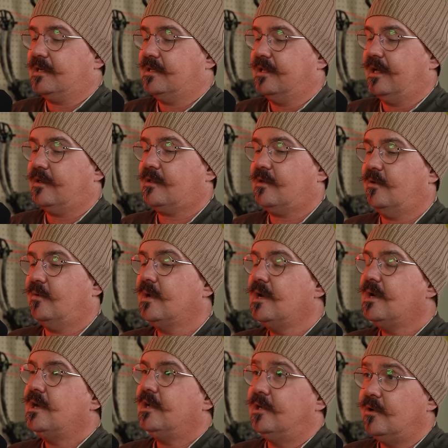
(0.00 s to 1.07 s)
to that. So
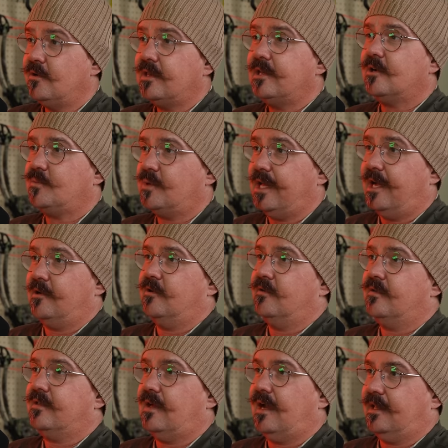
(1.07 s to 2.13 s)
nuclear
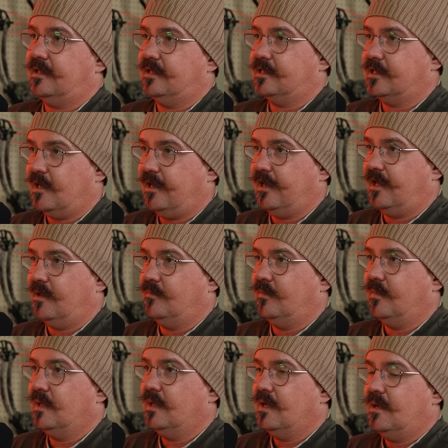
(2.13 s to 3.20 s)
planners at the
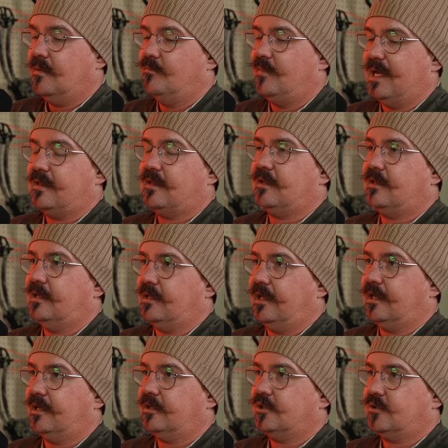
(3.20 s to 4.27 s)
time basically
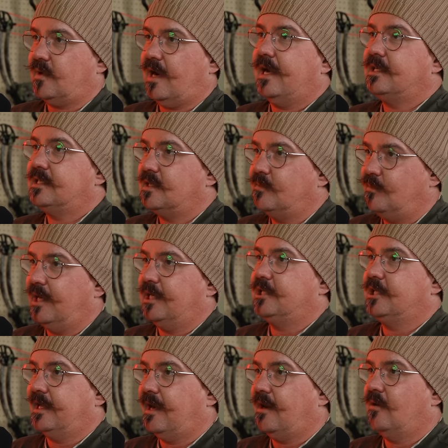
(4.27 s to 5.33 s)
like tried to
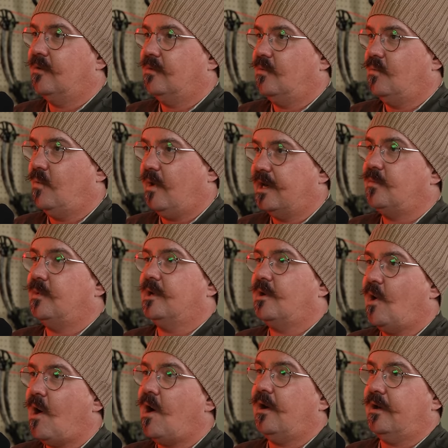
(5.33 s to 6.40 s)
budget out what it would
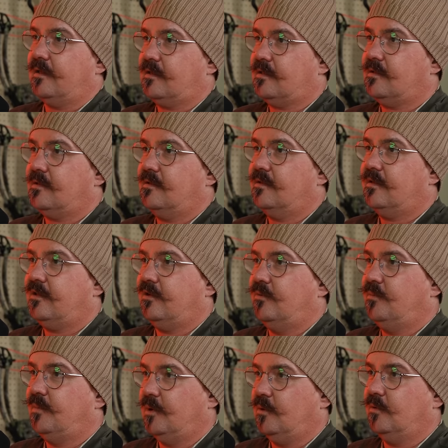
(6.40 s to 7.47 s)
cost to
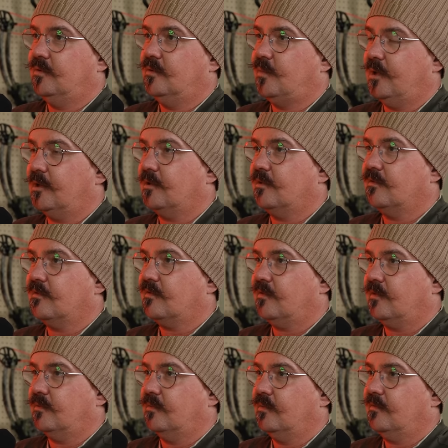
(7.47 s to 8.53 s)
build bunkers
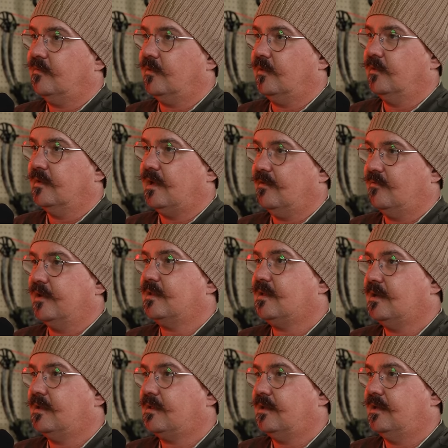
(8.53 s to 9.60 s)
for for every
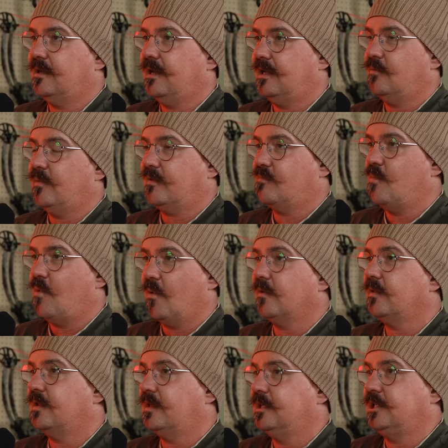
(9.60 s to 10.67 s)
citizen and it was more
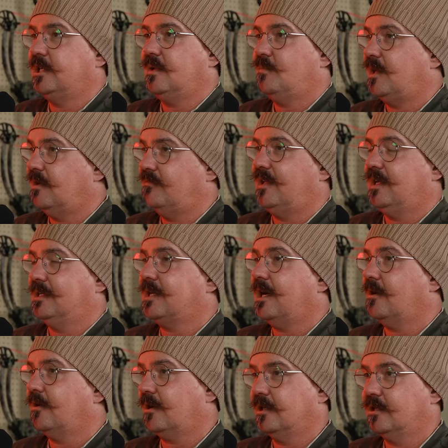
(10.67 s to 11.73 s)
than the GDP of the
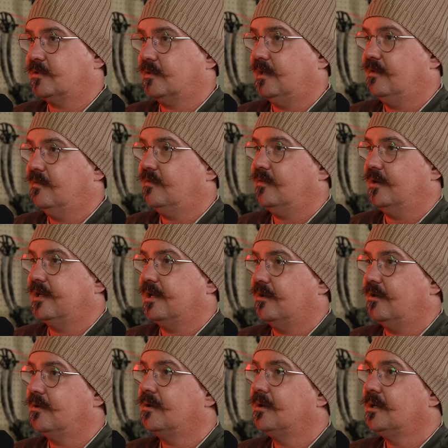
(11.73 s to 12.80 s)
entire country for a
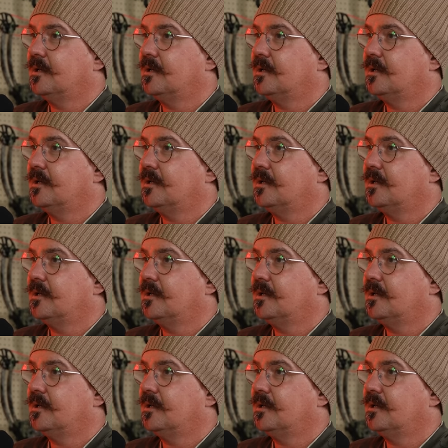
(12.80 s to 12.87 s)
year.